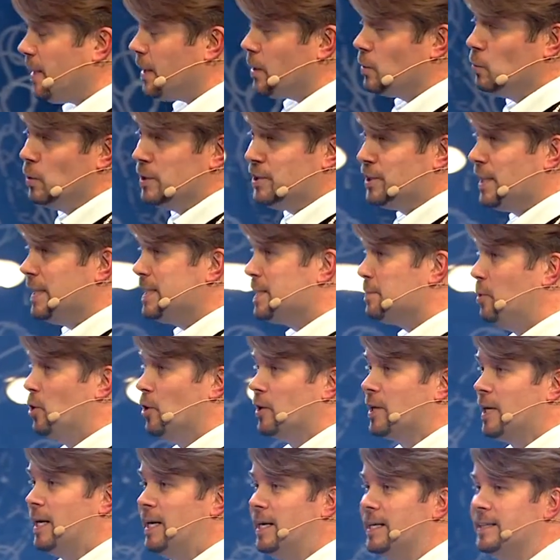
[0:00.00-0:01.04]
which adds more
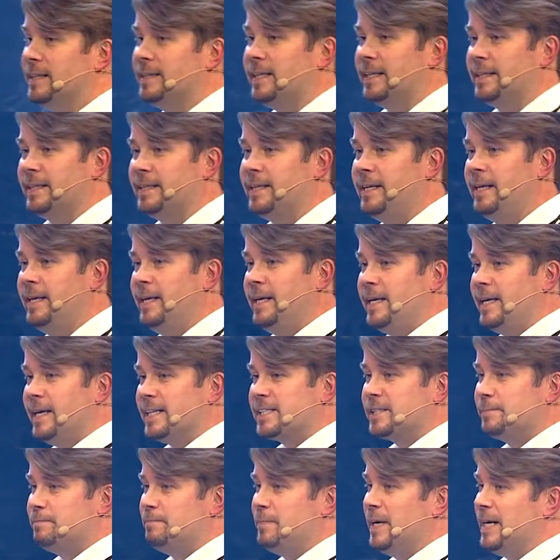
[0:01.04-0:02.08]
content,
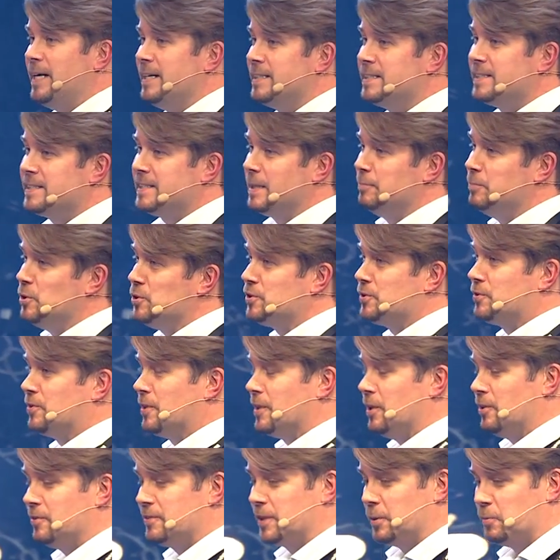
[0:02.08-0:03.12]
expands the mystery
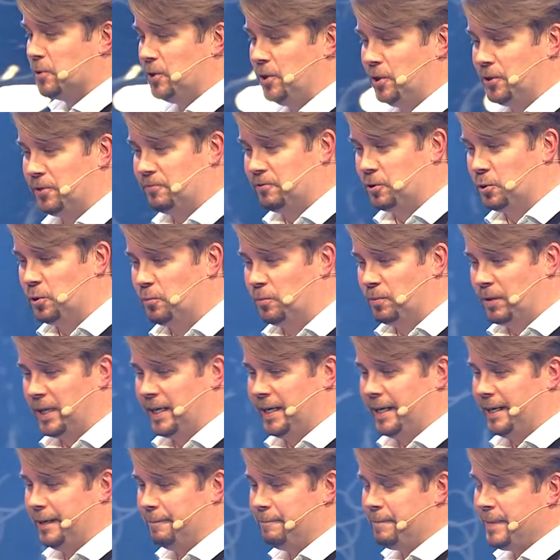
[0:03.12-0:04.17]
of the world of
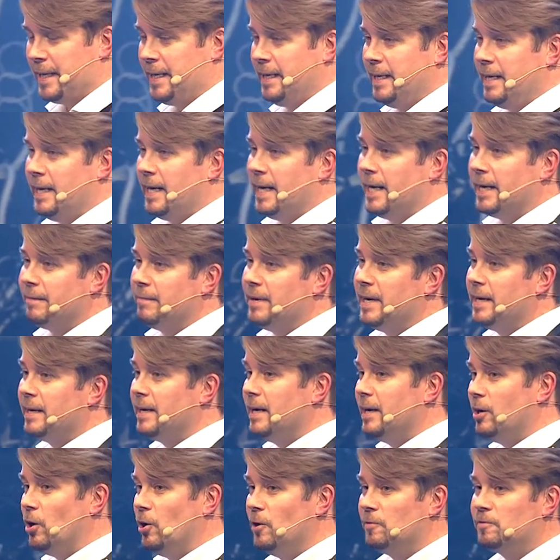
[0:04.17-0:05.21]
Runeblade, and
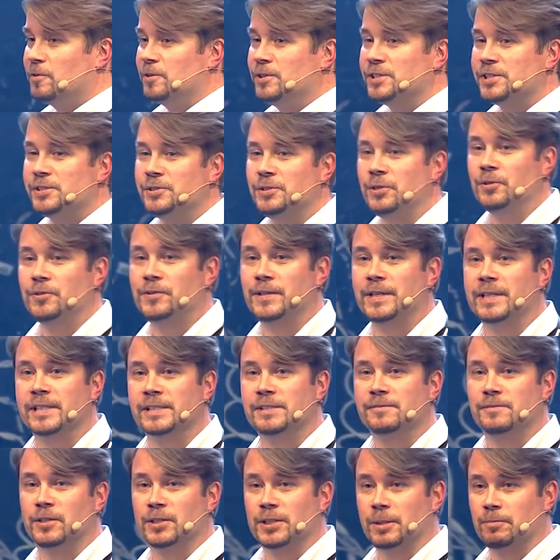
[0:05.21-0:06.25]
offers new
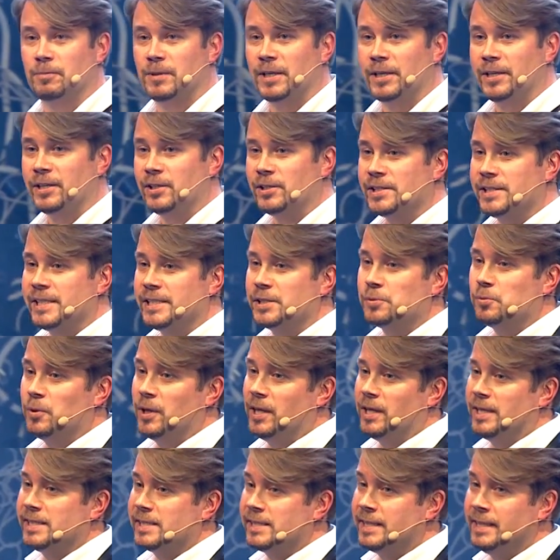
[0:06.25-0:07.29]
things for the players as
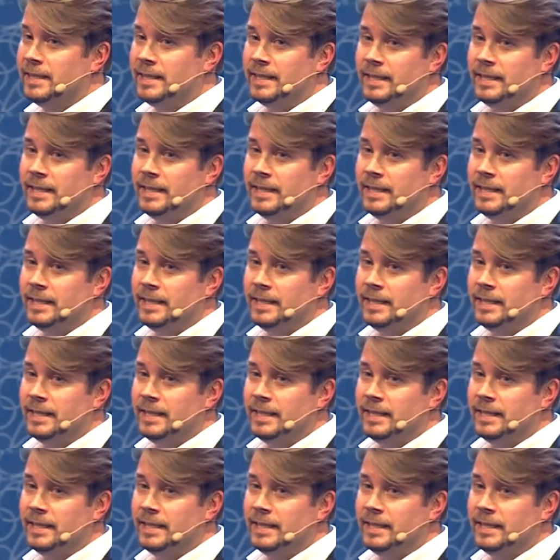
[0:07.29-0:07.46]
well as